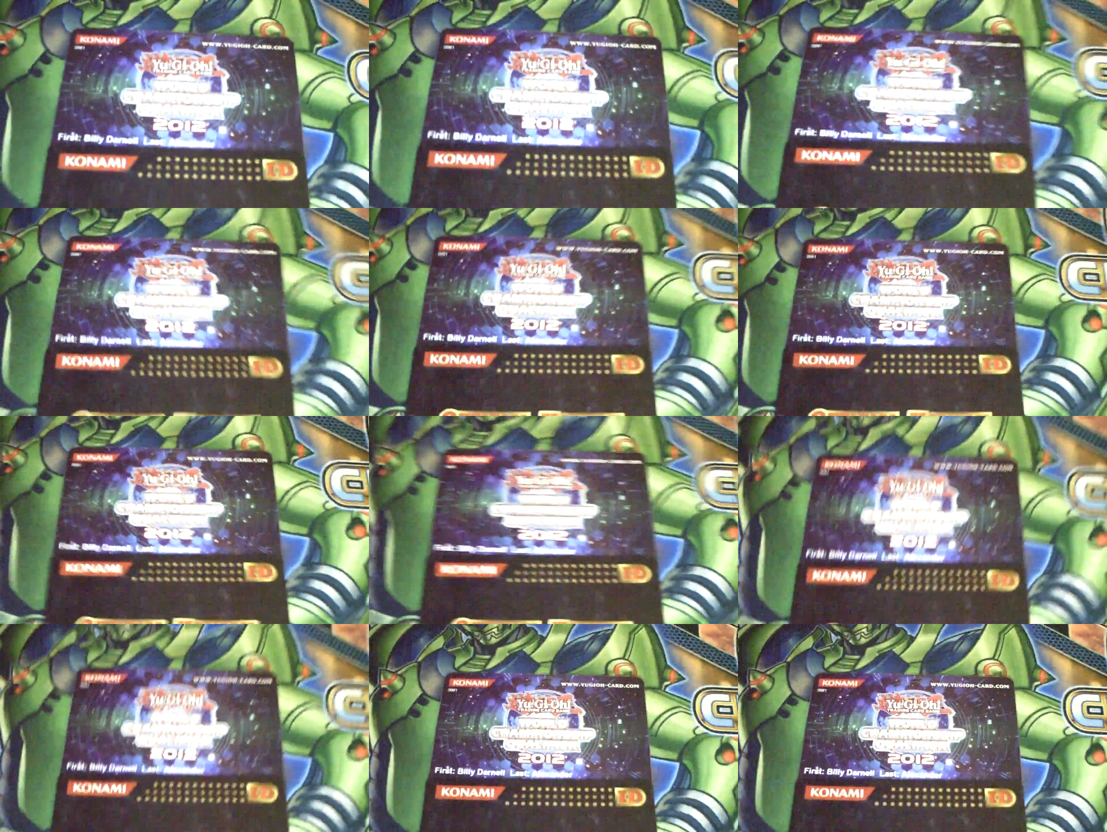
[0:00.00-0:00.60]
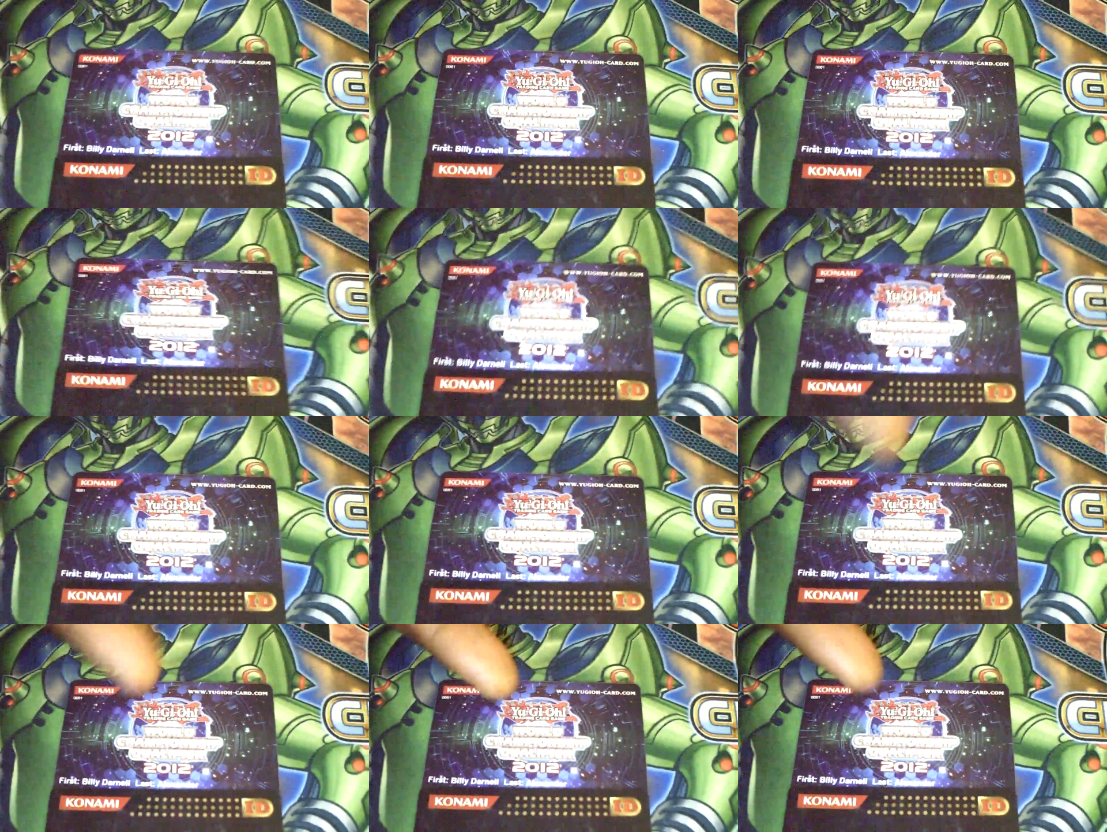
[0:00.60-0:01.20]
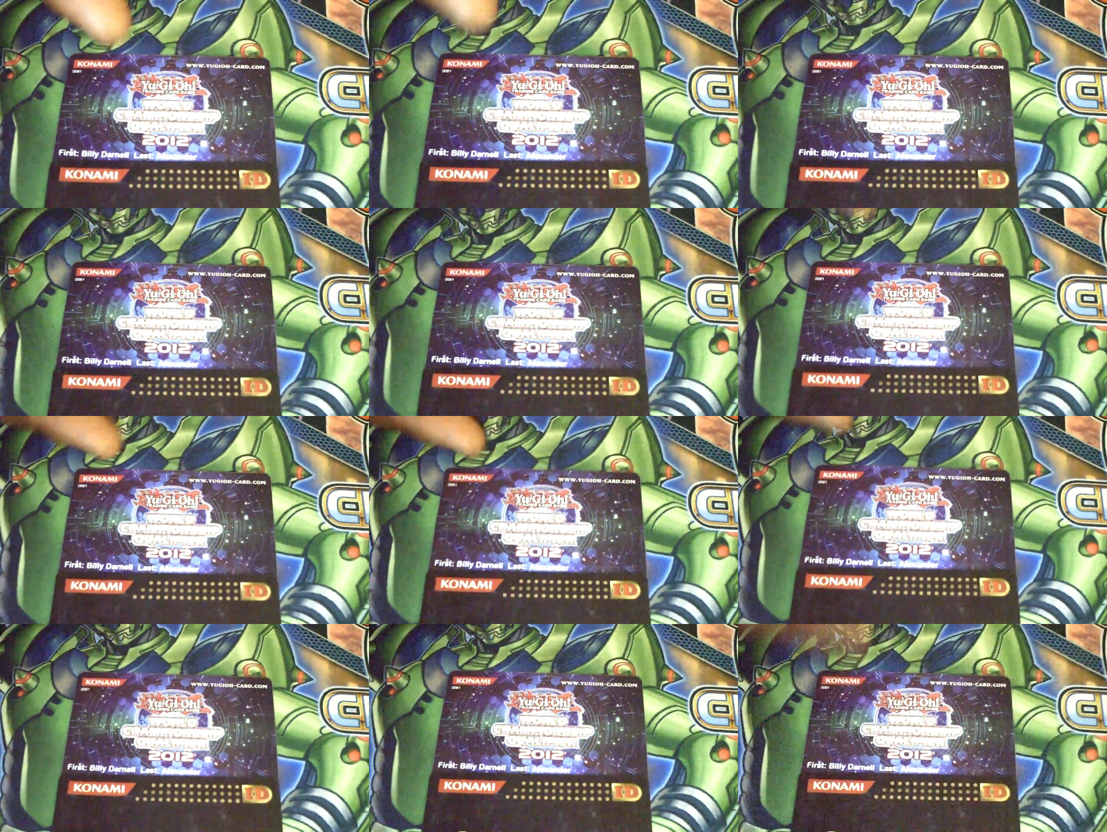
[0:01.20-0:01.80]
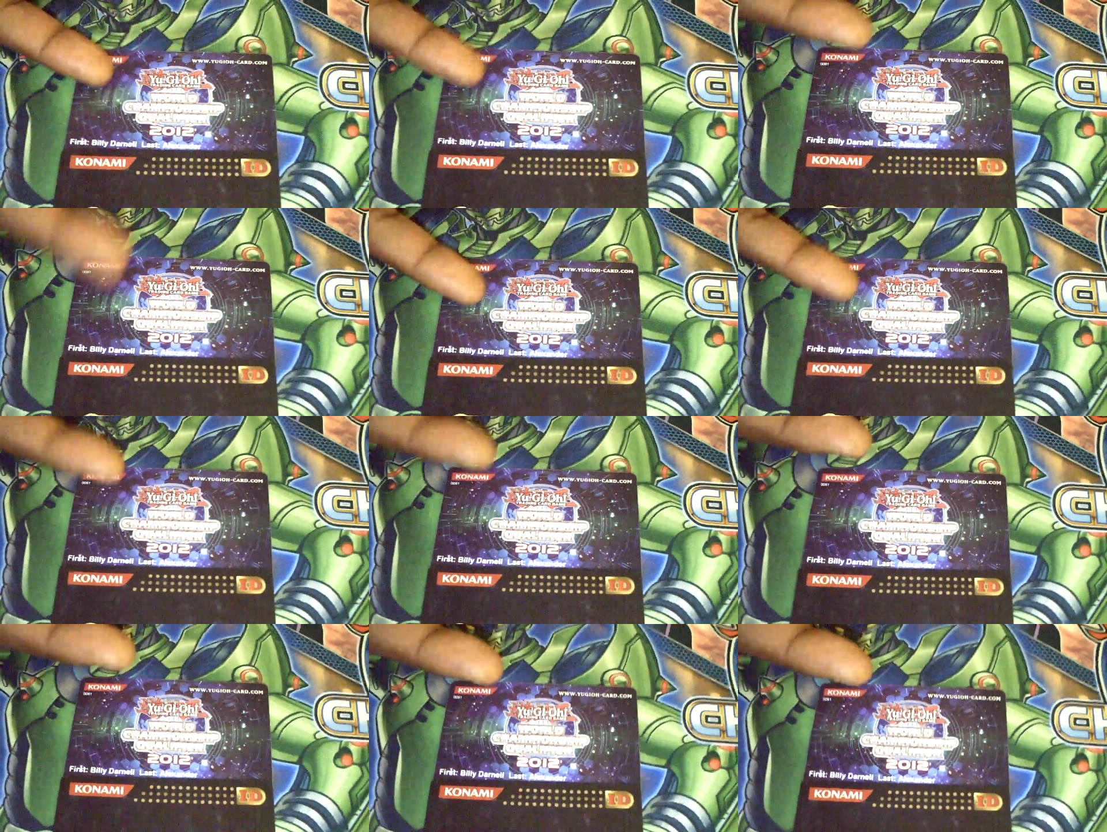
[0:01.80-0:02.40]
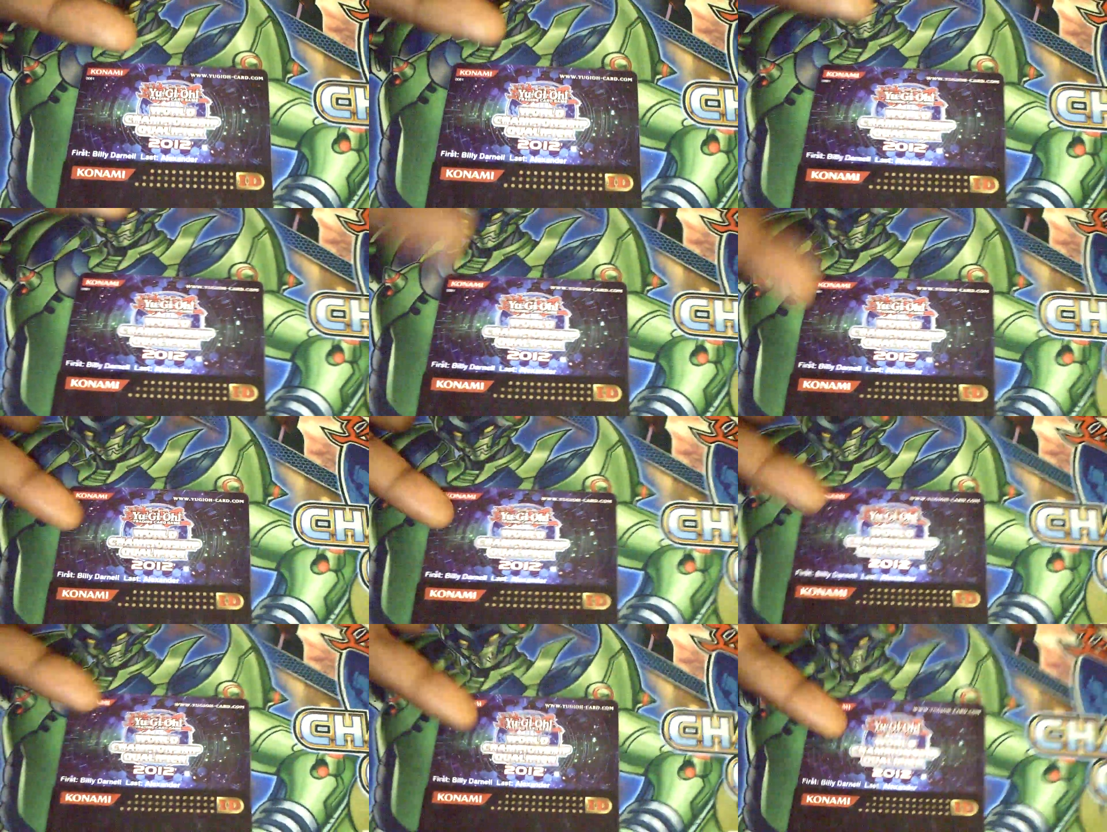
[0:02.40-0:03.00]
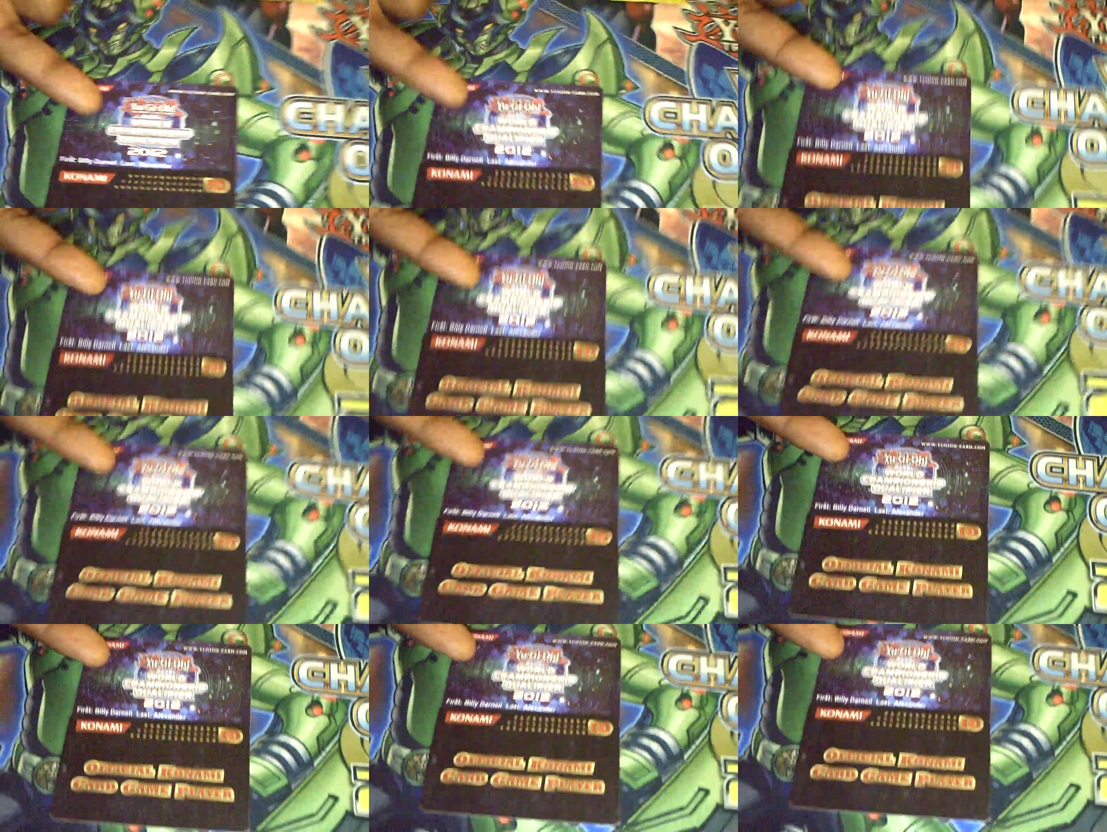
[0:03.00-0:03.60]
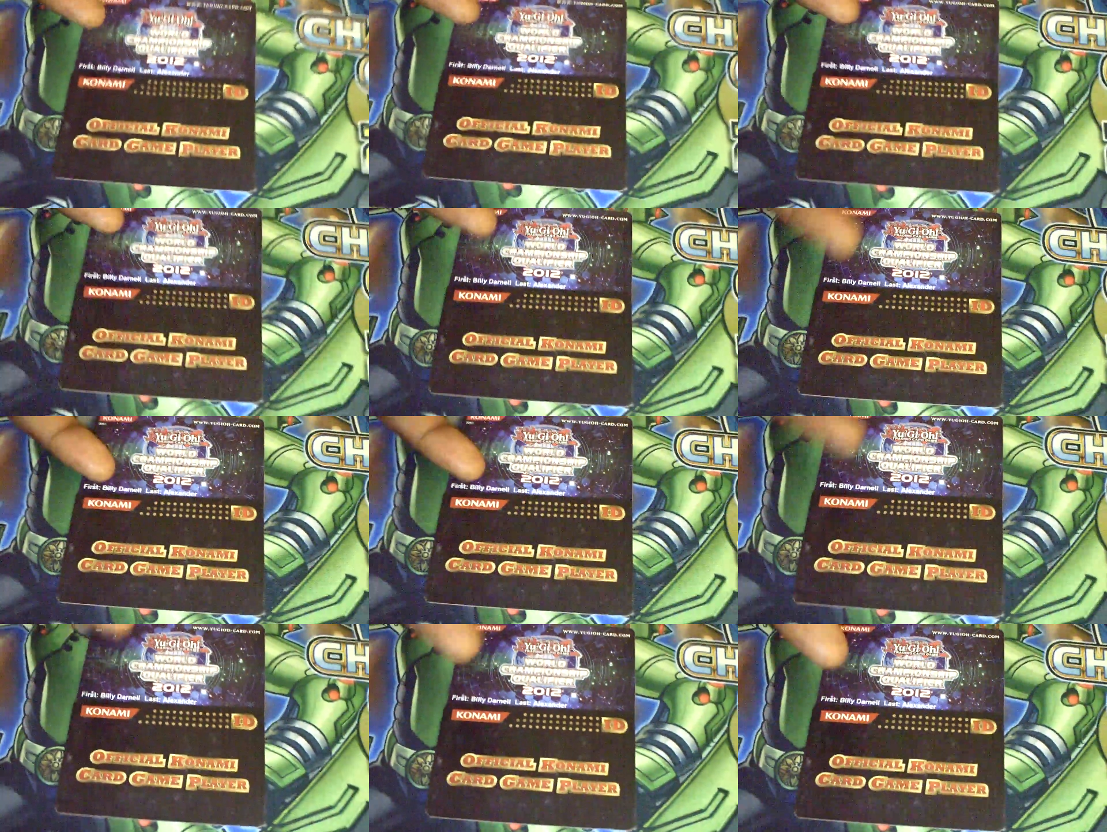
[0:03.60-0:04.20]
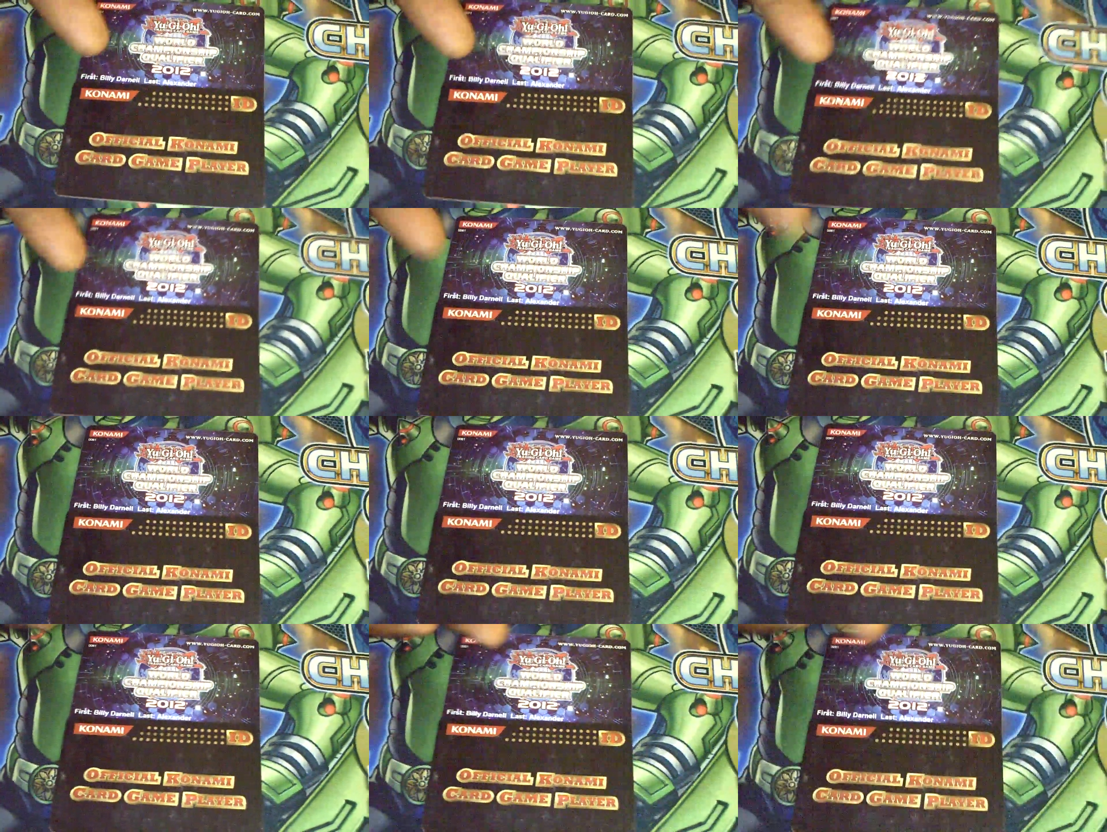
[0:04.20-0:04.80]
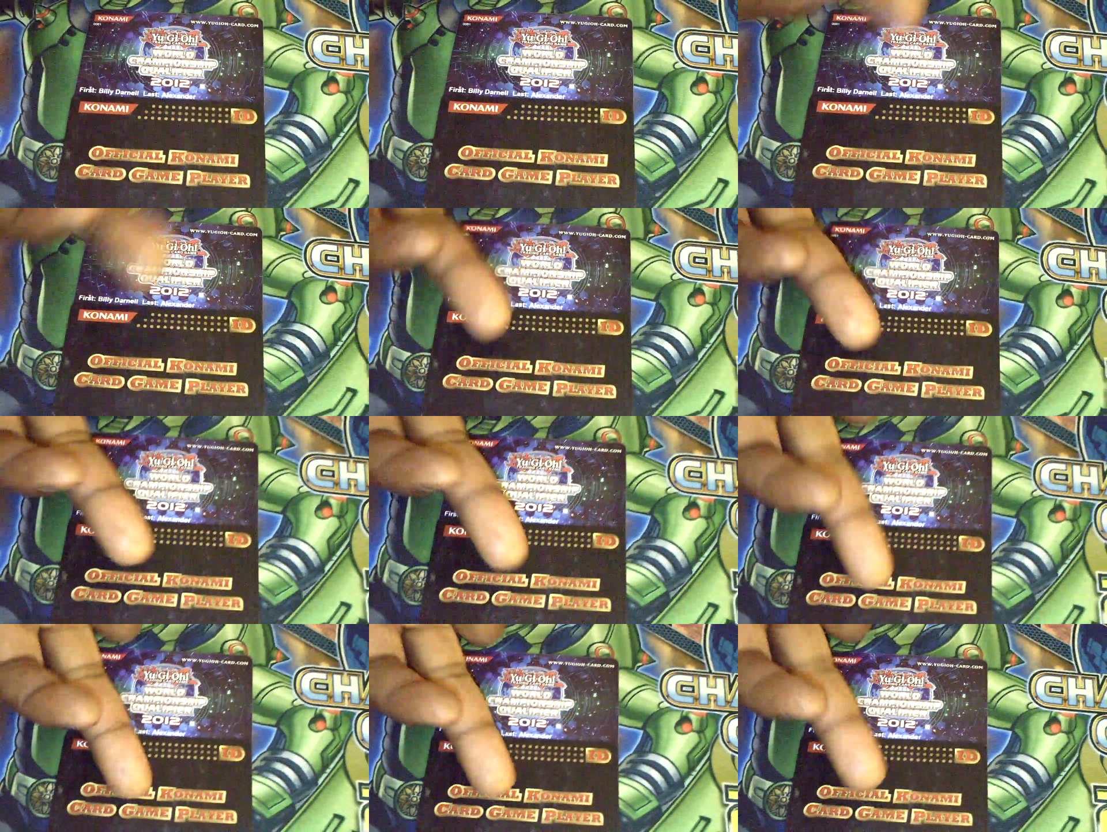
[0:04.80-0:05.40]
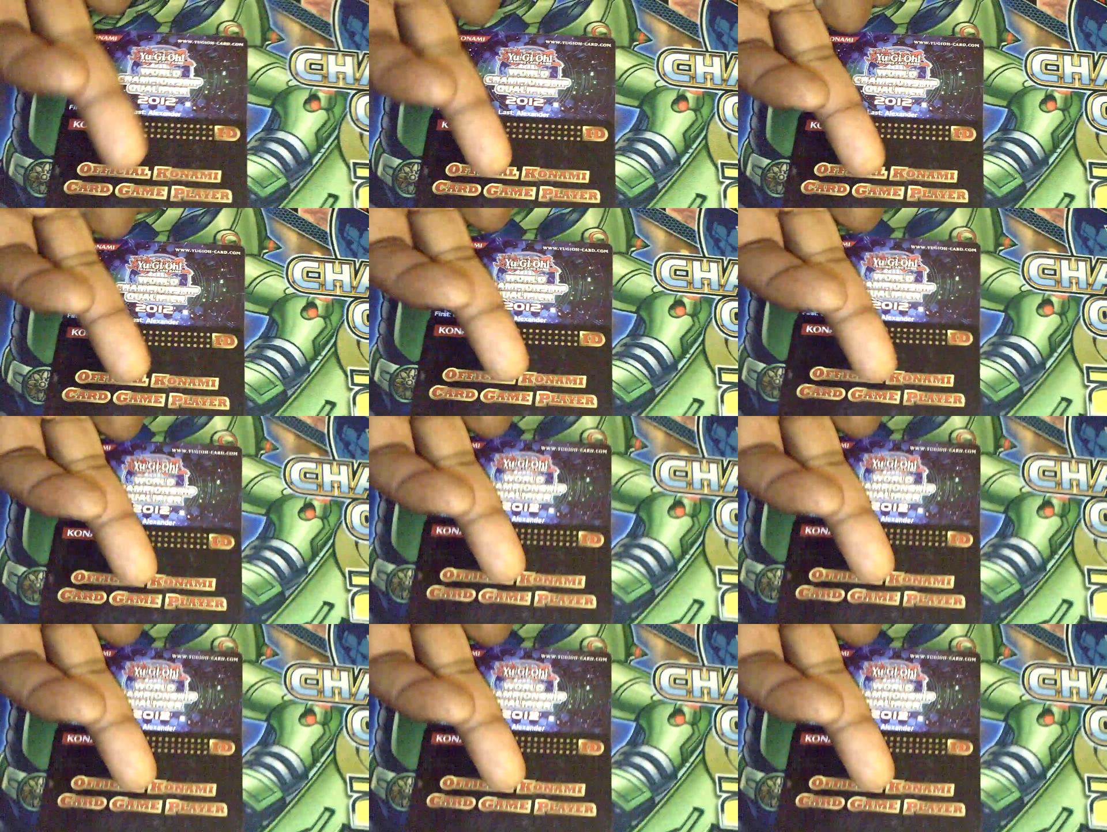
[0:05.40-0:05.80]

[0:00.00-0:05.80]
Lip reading: [unreadable: no face in view]